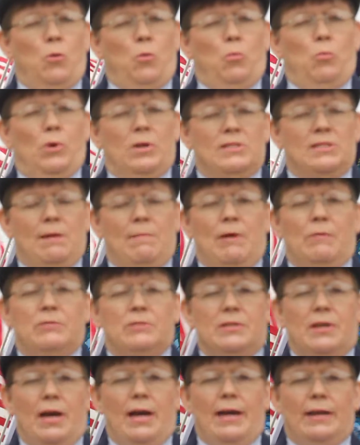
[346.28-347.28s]
One time
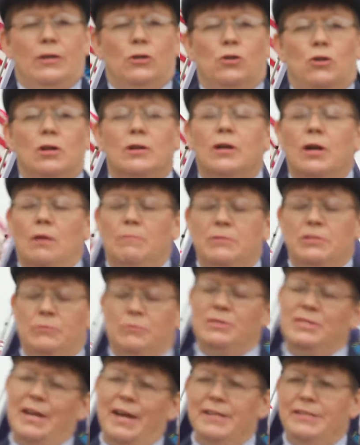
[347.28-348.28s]
I had a girl come, she
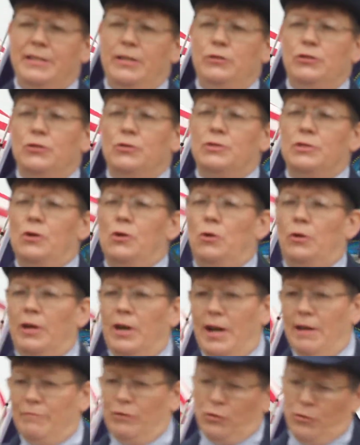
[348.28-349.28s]
was 19 years old,
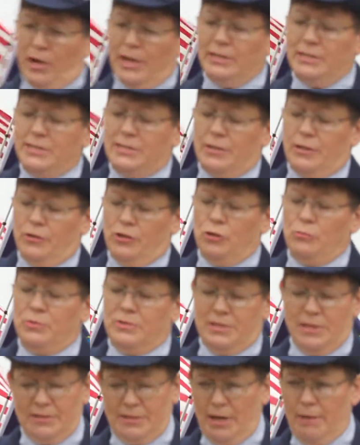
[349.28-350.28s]
and I have a grandson who
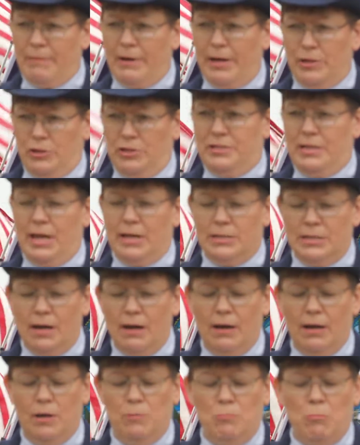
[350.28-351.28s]
was the same age at that
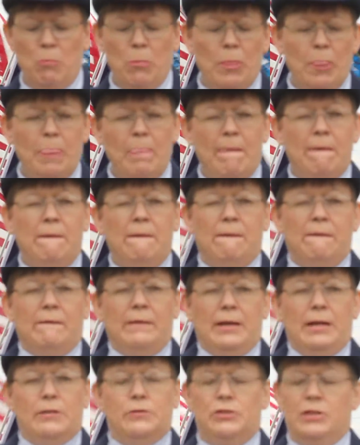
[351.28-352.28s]
time.
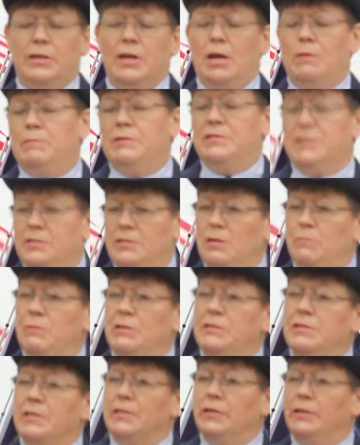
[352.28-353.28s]
And she came in to see
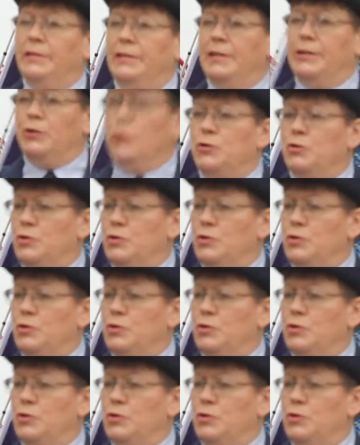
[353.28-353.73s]
me in the clinic. Her